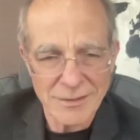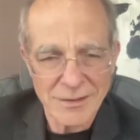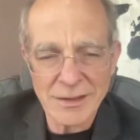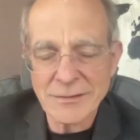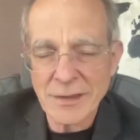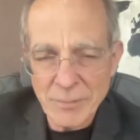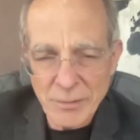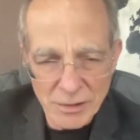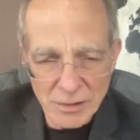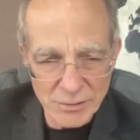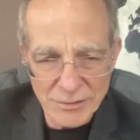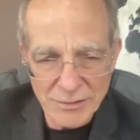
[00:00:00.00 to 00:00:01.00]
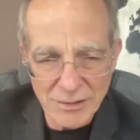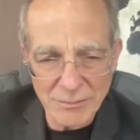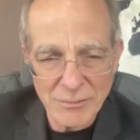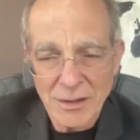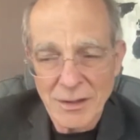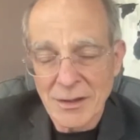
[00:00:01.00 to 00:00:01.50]
It's a pyramid scheme.
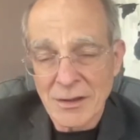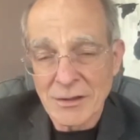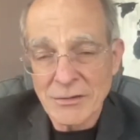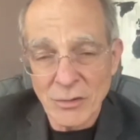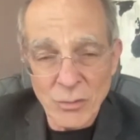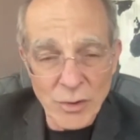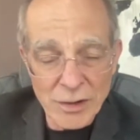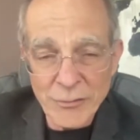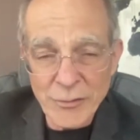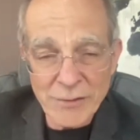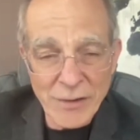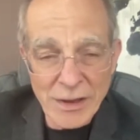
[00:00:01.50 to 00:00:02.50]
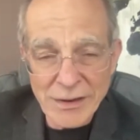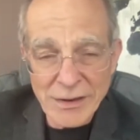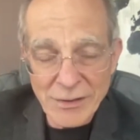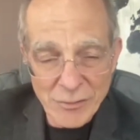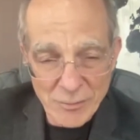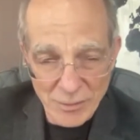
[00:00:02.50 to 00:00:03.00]
So what if we invited
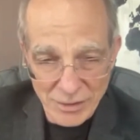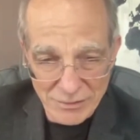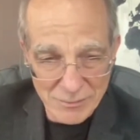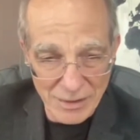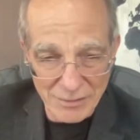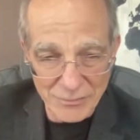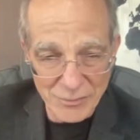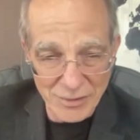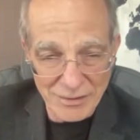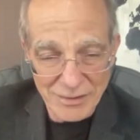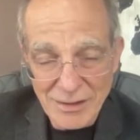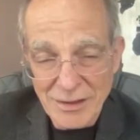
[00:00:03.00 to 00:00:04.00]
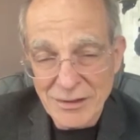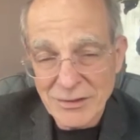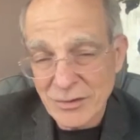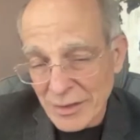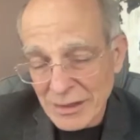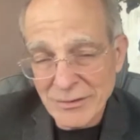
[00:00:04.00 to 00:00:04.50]
everybody to benefit?
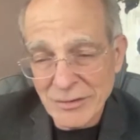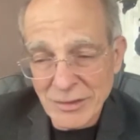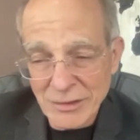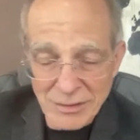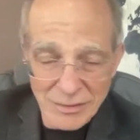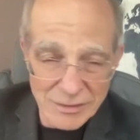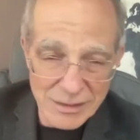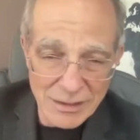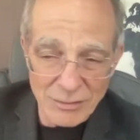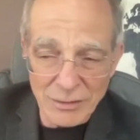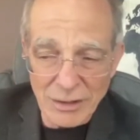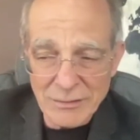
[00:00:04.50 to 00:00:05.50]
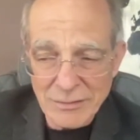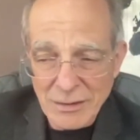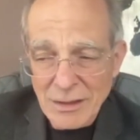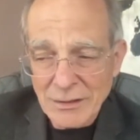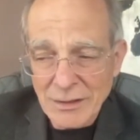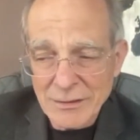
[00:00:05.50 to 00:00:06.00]
So that's the deal. Let's
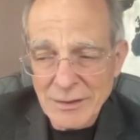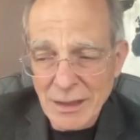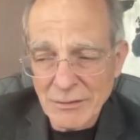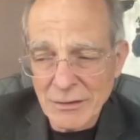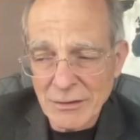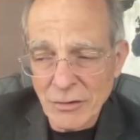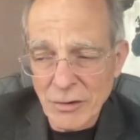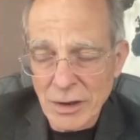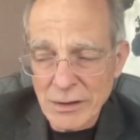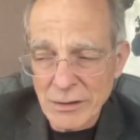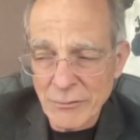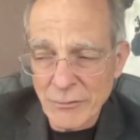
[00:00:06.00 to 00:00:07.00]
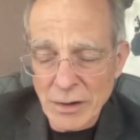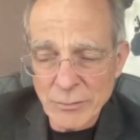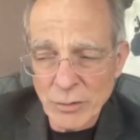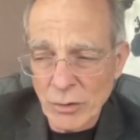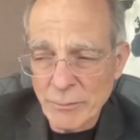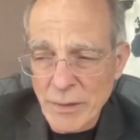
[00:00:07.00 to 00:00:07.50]
create an
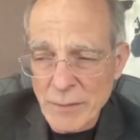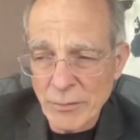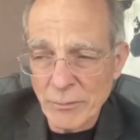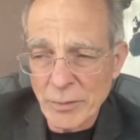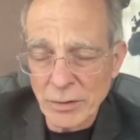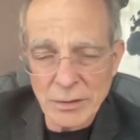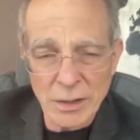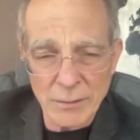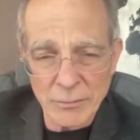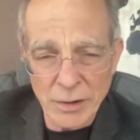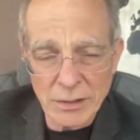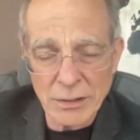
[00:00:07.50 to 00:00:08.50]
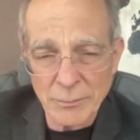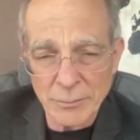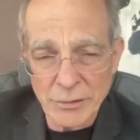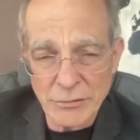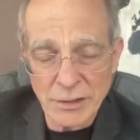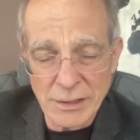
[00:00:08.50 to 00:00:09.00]
environment where people build great
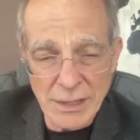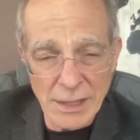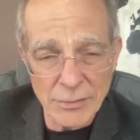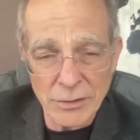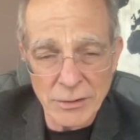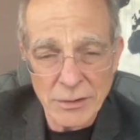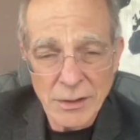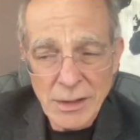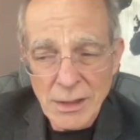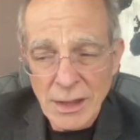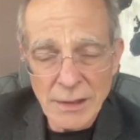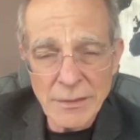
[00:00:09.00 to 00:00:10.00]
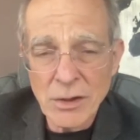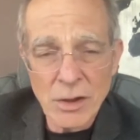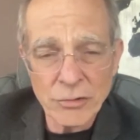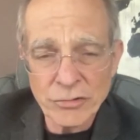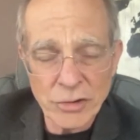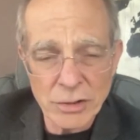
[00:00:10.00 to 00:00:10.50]
companies together and they all
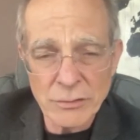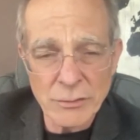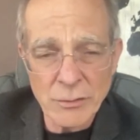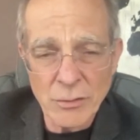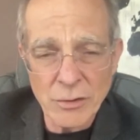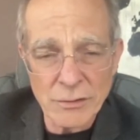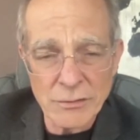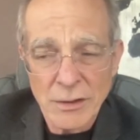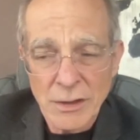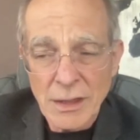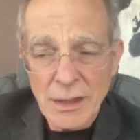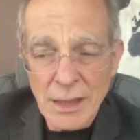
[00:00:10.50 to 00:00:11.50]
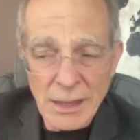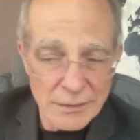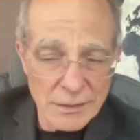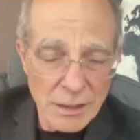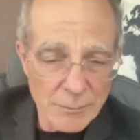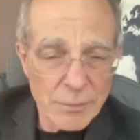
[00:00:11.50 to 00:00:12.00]
share in the rewards. And the
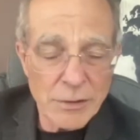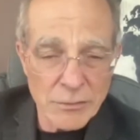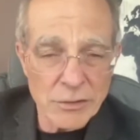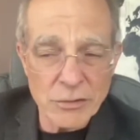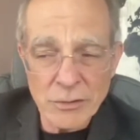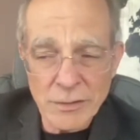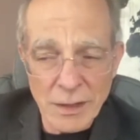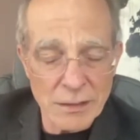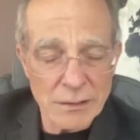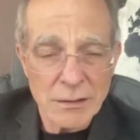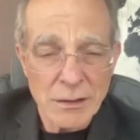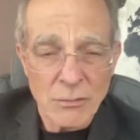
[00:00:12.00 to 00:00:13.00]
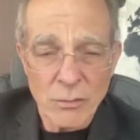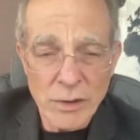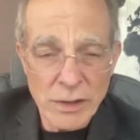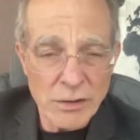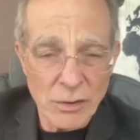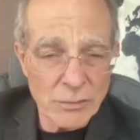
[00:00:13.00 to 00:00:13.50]
companies that do that, we
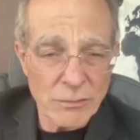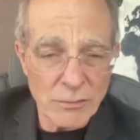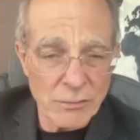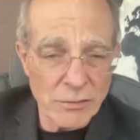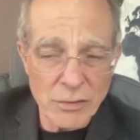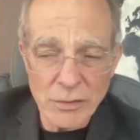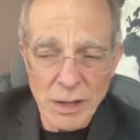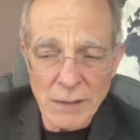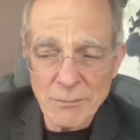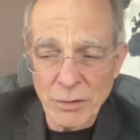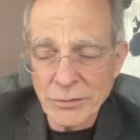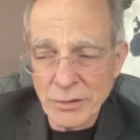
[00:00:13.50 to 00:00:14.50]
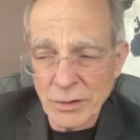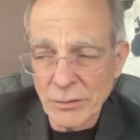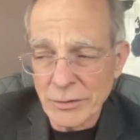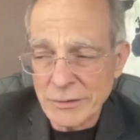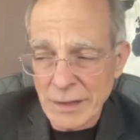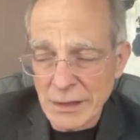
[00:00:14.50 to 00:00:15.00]
know, you and I both know,
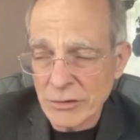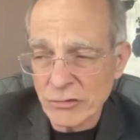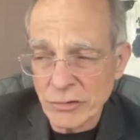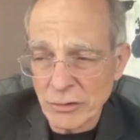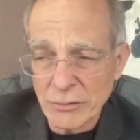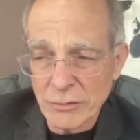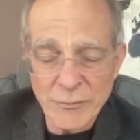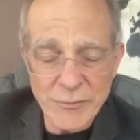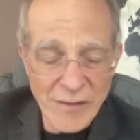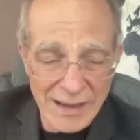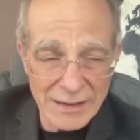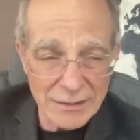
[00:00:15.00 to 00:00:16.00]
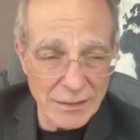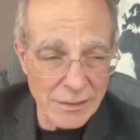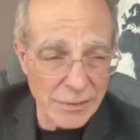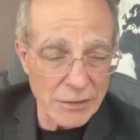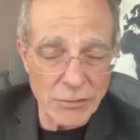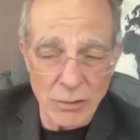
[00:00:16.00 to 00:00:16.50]
the data shows emphatically
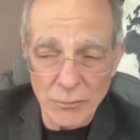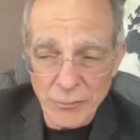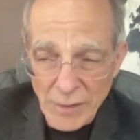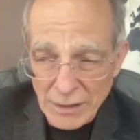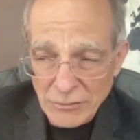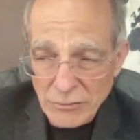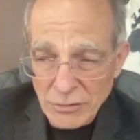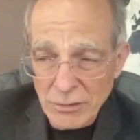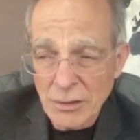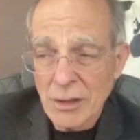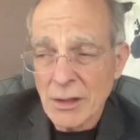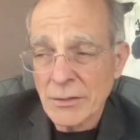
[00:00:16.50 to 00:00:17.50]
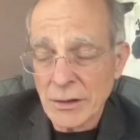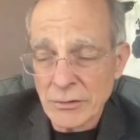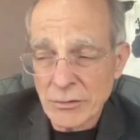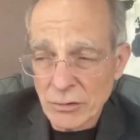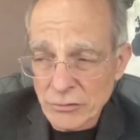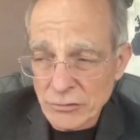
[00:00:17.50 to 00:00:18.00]
they grow faster, they
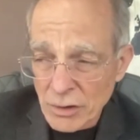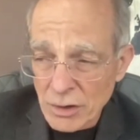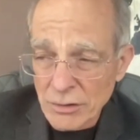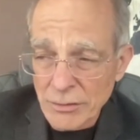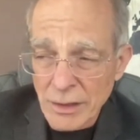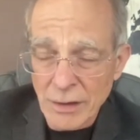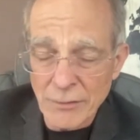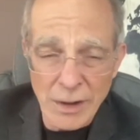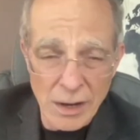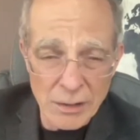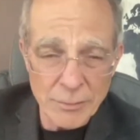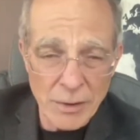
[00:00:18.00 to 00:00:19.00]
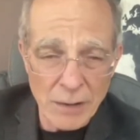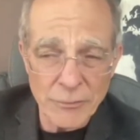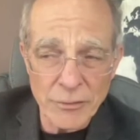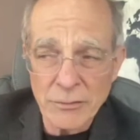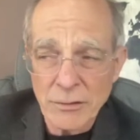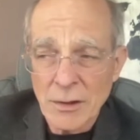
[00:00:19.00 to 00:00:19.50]
grow stronger, they have higher
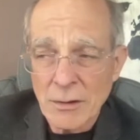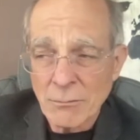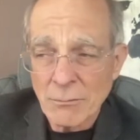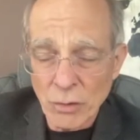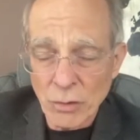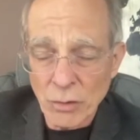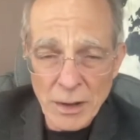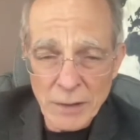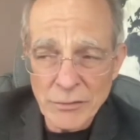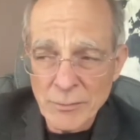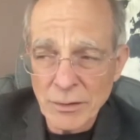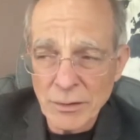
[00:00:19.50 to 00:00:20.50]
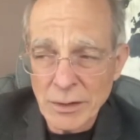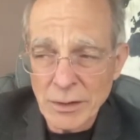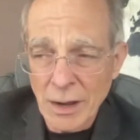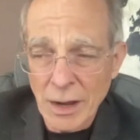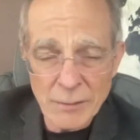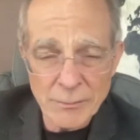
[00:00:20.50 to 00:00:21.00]
profits, more profitability,
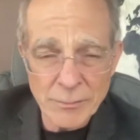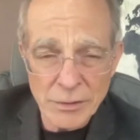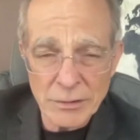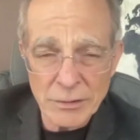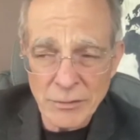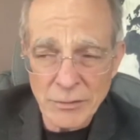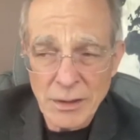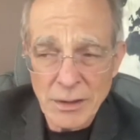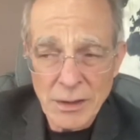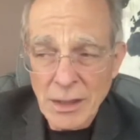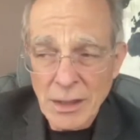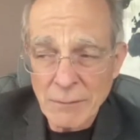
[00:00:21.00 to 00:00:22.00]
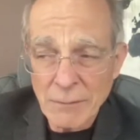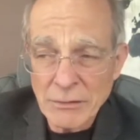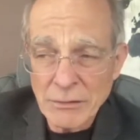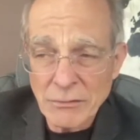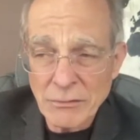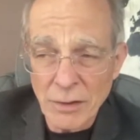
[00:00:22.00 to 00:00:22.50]
higher productivity, and
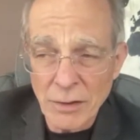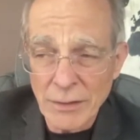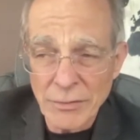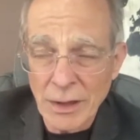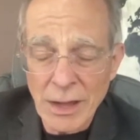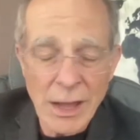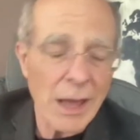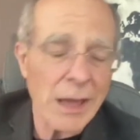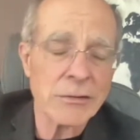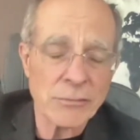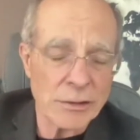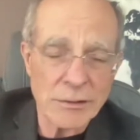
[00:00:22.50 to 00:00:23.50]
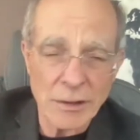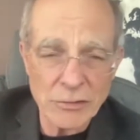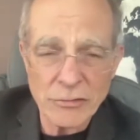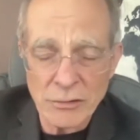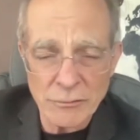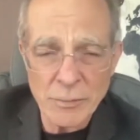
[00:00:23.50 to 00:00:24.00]
best of all, they have the highest
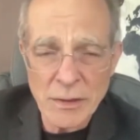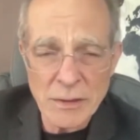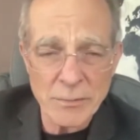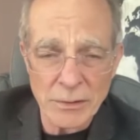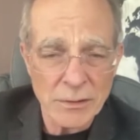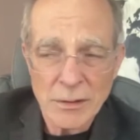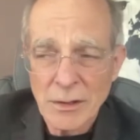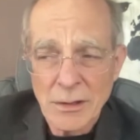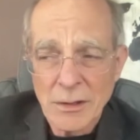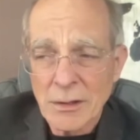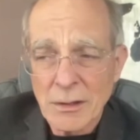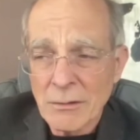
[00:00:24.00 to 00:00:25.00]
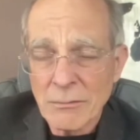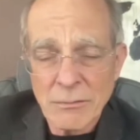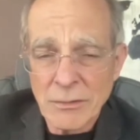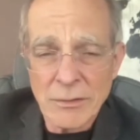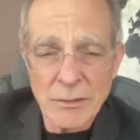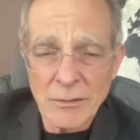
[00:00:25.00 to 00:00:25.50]
retention of people
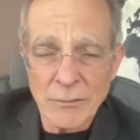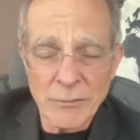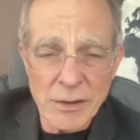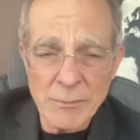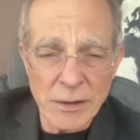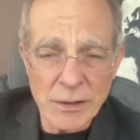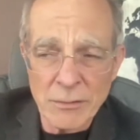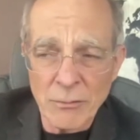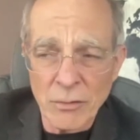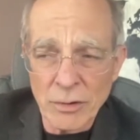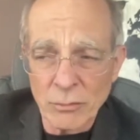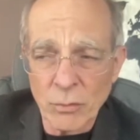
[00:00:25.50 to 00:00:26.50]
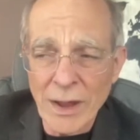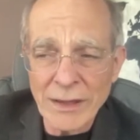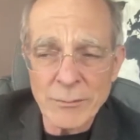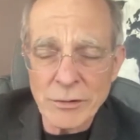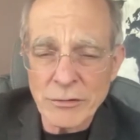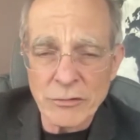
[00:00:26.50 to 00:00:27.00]
of anybody in the world.
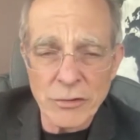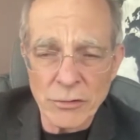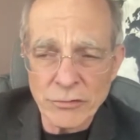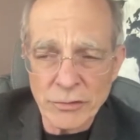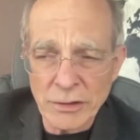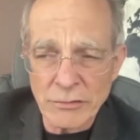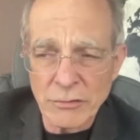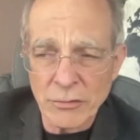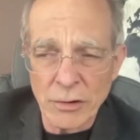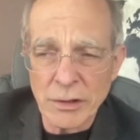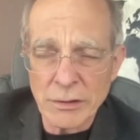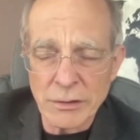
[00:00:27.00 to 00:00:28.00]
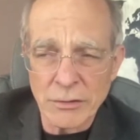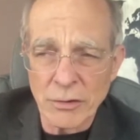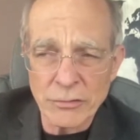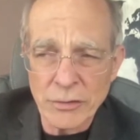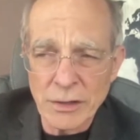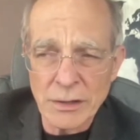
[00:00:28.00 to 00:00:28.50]
Wegmans groceries, in the
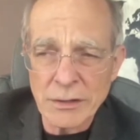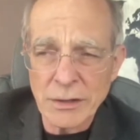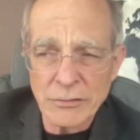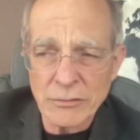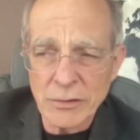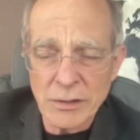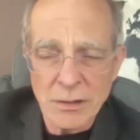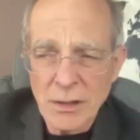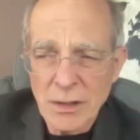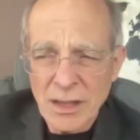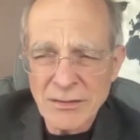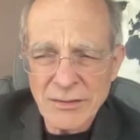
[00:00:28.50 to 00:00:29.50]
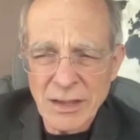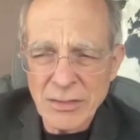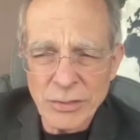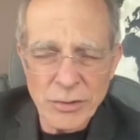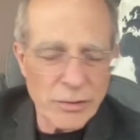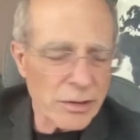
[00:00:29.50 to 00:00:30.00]
grocery industry, it's like
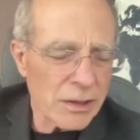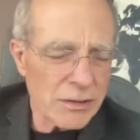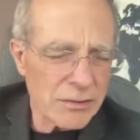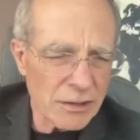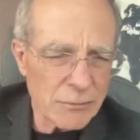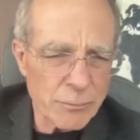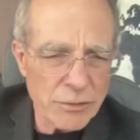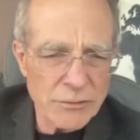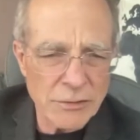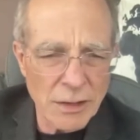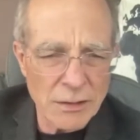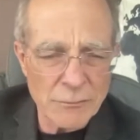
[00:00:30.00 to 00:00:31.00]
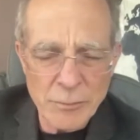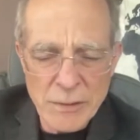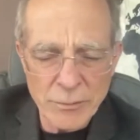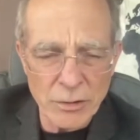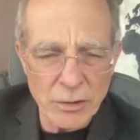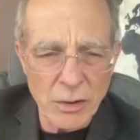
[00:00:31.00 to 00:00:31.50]
36% of
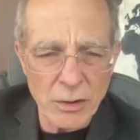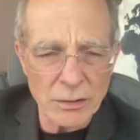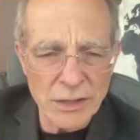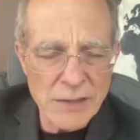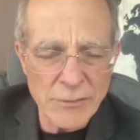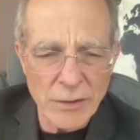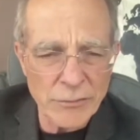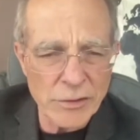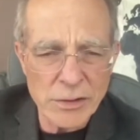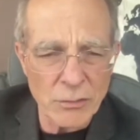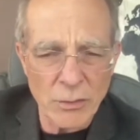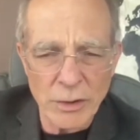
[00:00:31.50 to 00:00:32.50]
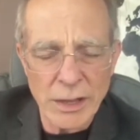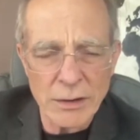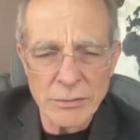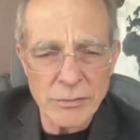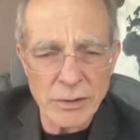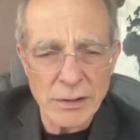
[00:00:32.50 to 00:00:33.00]
people leave every year, 1 out
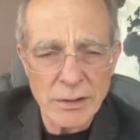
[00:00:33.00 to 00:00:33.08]
of 3.